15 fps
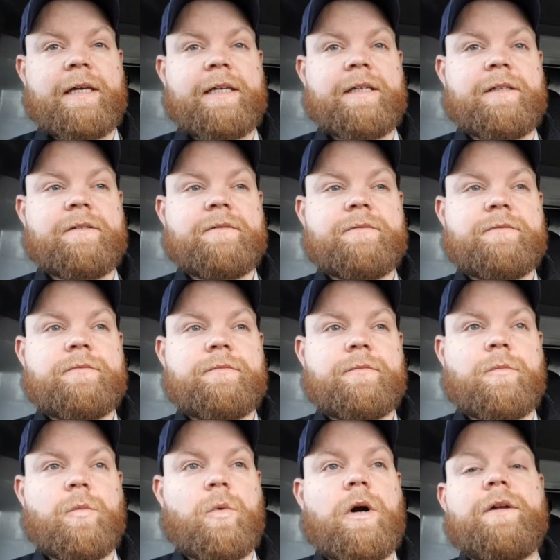a
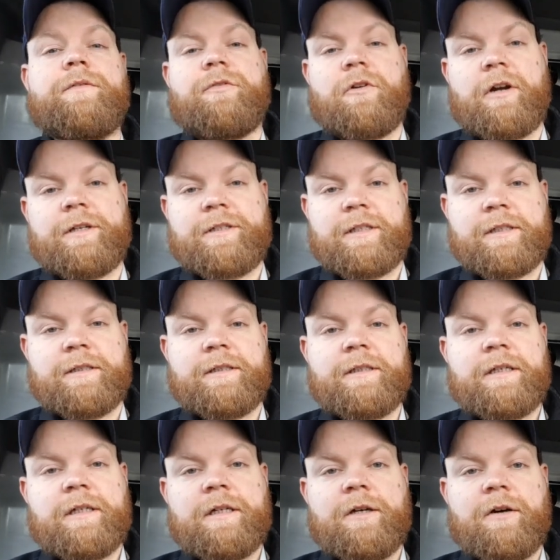wide variety
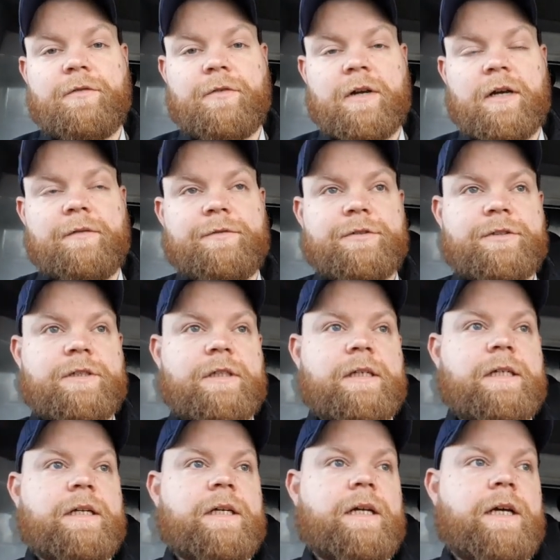of gloves,
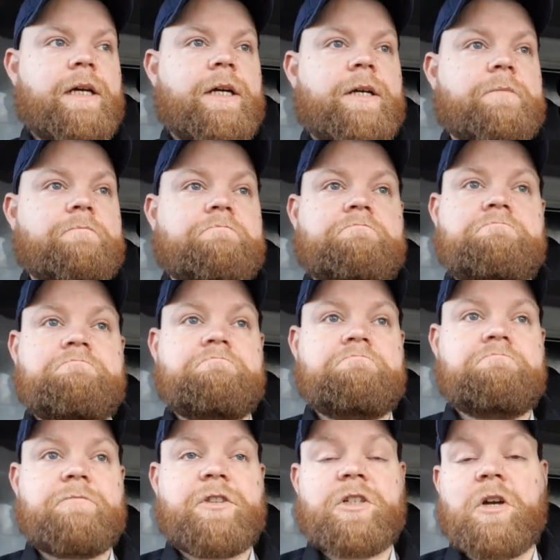
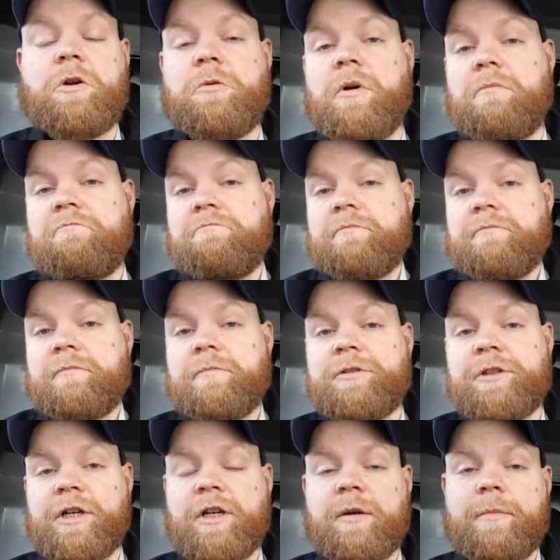so
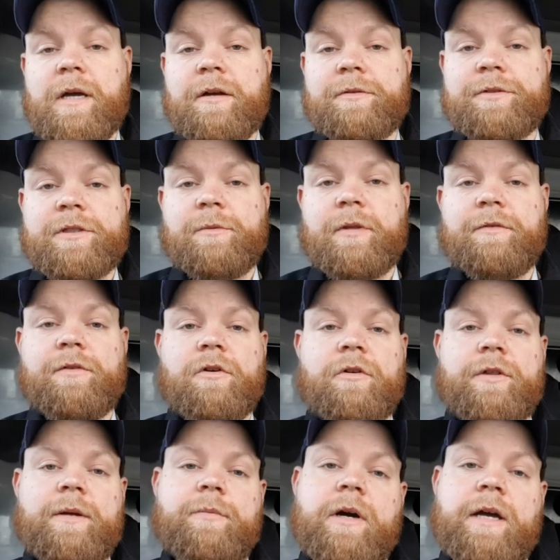check them out, see what they've
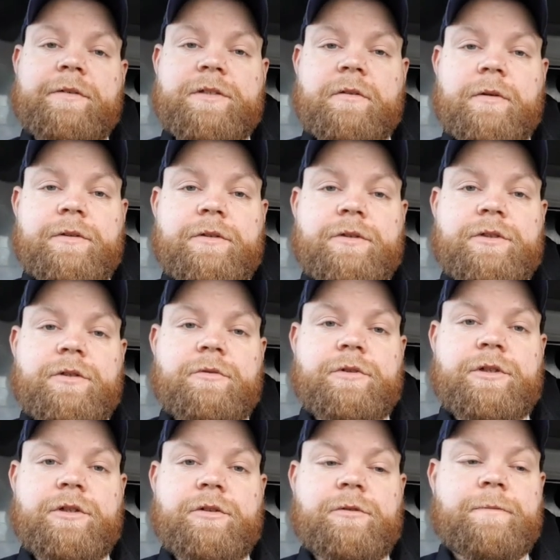got. They might have something that
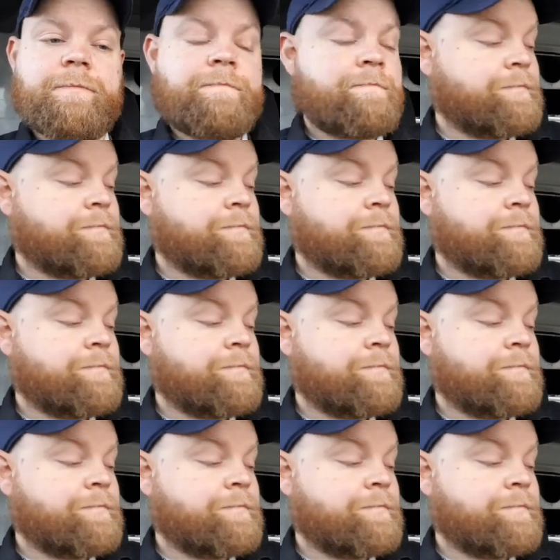suits you.